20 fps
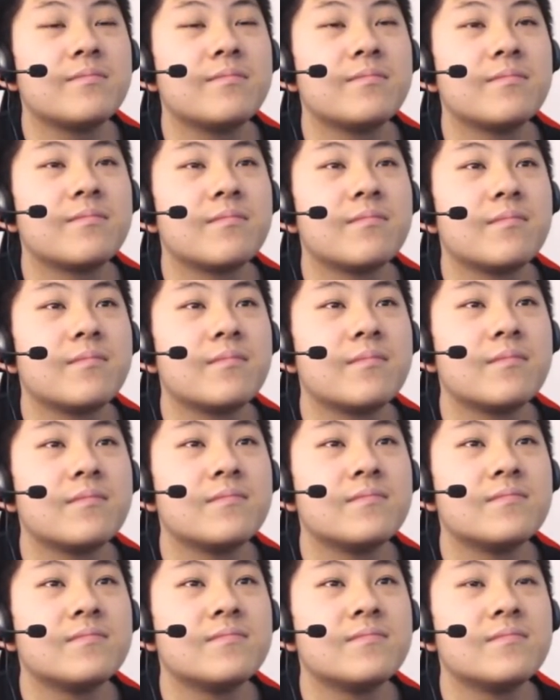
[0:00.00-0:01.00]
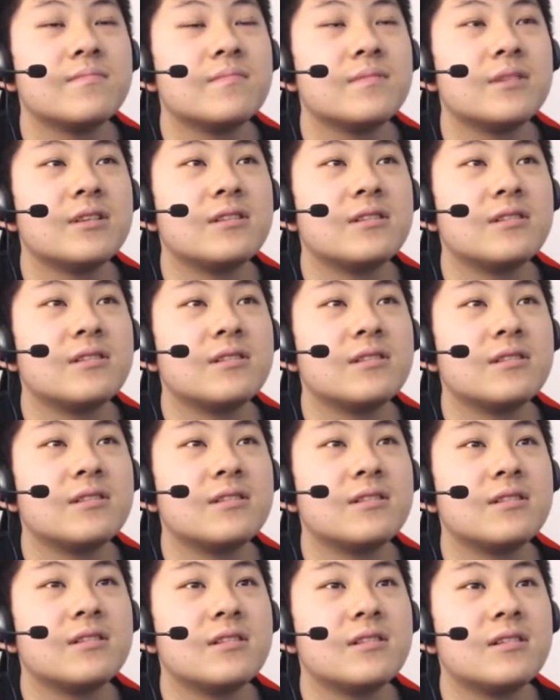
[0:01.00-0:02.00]

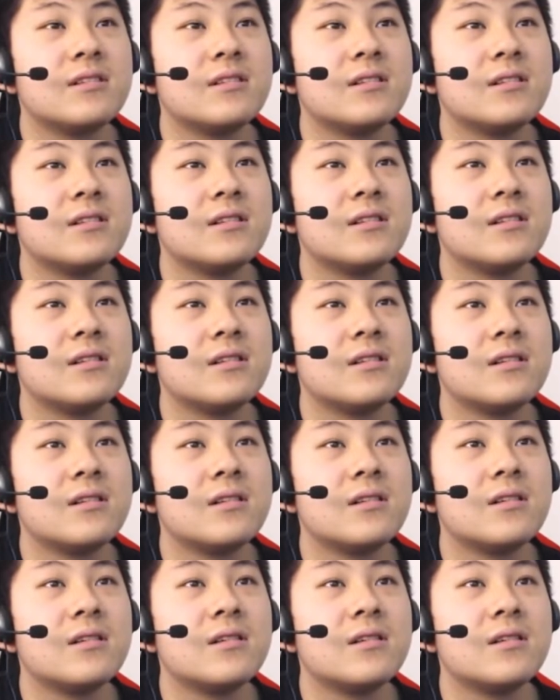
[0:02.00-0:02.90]
(silence)